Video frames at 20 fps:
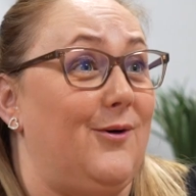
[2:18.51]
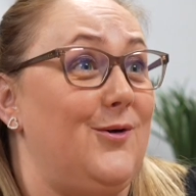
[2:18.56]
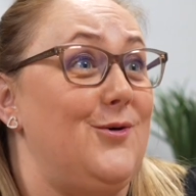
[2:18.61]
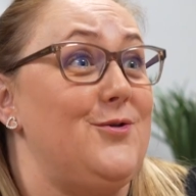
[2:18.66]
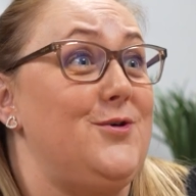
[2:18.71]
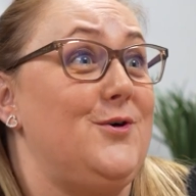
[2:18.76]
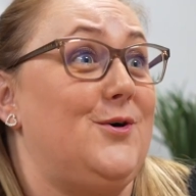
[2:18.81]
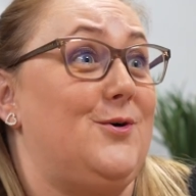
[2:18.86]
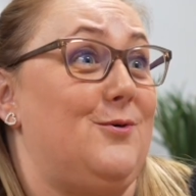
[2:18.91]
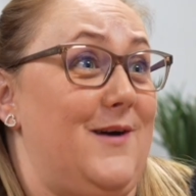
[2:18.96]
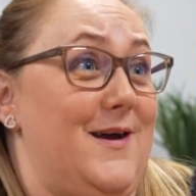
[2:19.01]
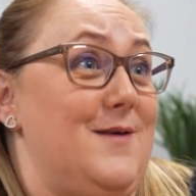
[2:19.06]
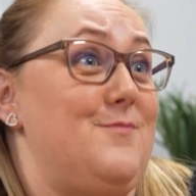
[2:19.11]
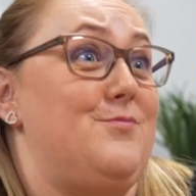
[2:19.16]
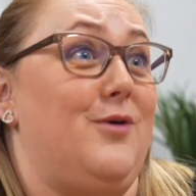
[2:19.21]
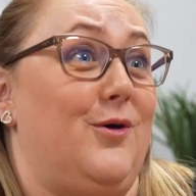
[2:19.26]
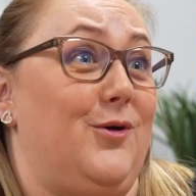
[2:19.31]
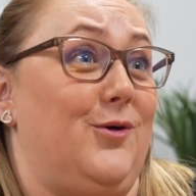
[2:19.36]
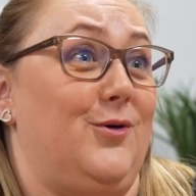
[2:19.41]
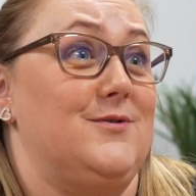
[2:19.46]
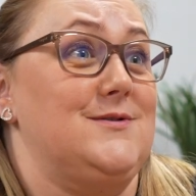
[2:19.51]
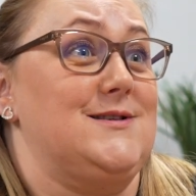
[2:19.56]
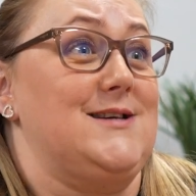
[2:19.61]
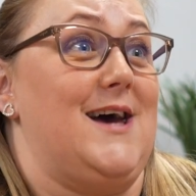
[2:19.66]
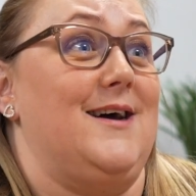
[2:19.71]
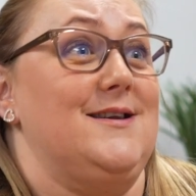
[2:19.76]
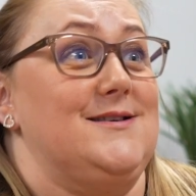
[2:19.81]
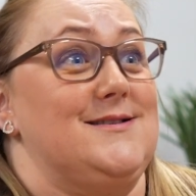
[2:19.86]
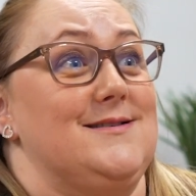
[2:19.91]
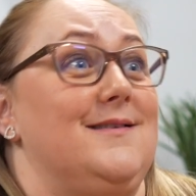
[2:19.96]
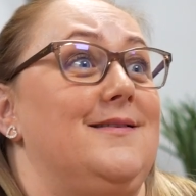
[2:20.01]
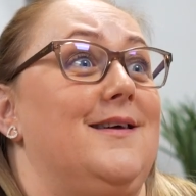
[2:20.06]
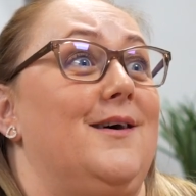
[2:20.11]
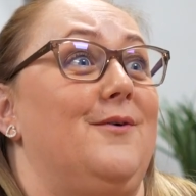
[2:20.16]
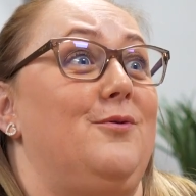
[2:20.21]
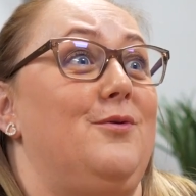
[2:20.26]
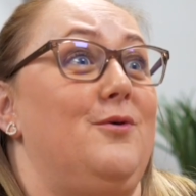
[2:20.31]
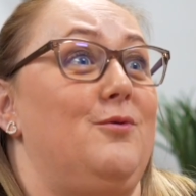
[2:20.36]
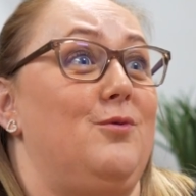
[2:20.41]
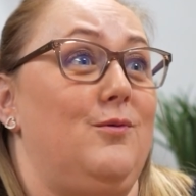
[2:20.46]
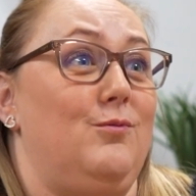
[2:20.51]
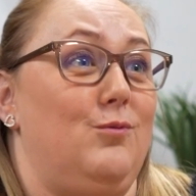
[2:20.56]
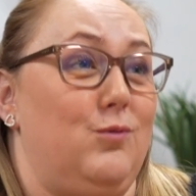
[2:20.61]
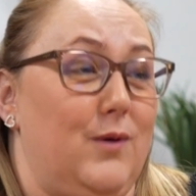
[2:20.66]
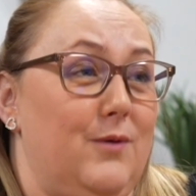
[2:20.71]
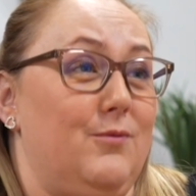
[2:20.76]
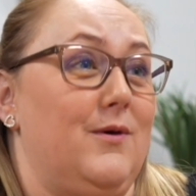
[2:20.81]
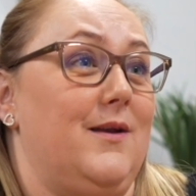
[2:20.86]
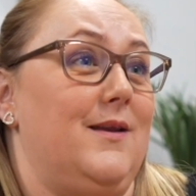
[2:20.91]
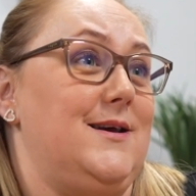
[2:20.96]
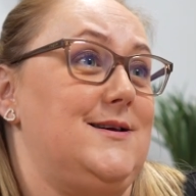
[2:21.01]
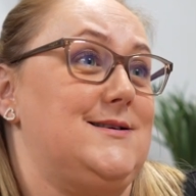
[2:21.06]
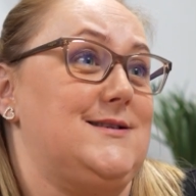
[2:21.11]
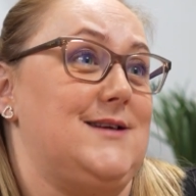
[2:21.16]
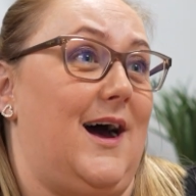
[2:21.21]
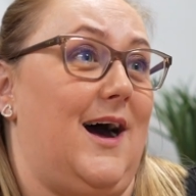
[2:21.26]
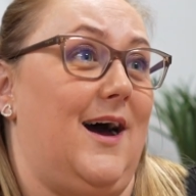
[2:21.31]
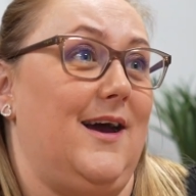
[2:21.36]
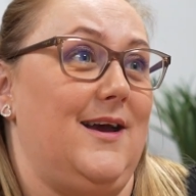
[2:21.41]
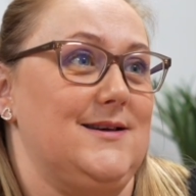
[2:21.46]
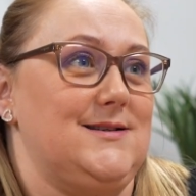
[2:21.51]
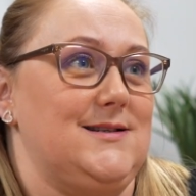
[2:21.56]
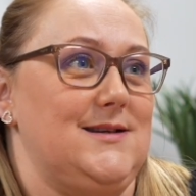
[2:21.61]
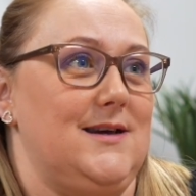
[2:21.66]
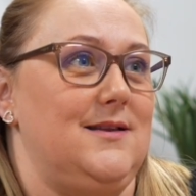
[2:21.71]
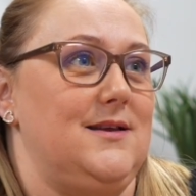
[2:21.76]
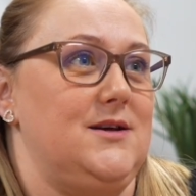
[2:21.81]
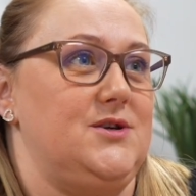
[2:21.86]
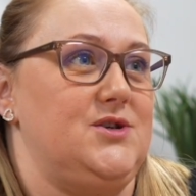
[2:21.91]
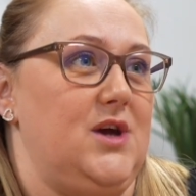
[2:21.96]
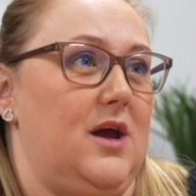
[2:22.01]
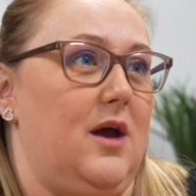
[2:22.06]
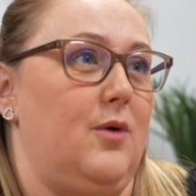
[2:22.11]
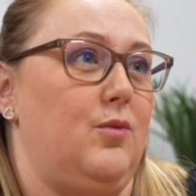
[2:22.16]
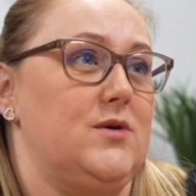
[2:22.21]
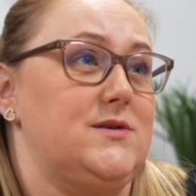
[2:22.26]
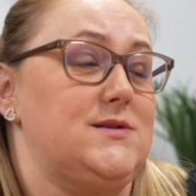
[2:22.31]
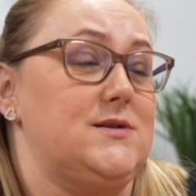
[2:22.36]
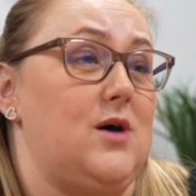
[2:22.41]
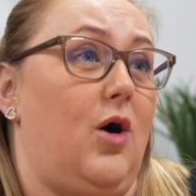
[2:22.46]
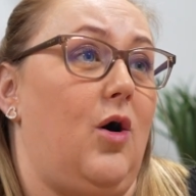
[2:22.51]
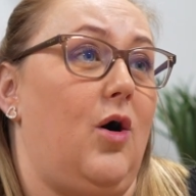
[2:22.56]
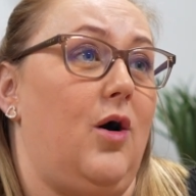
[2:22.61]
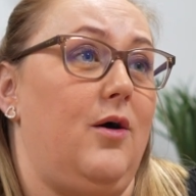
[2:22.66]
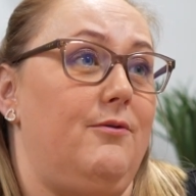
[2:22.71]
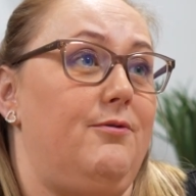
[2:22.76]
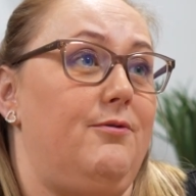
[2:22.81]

another great product actually that we released at ISE this year was our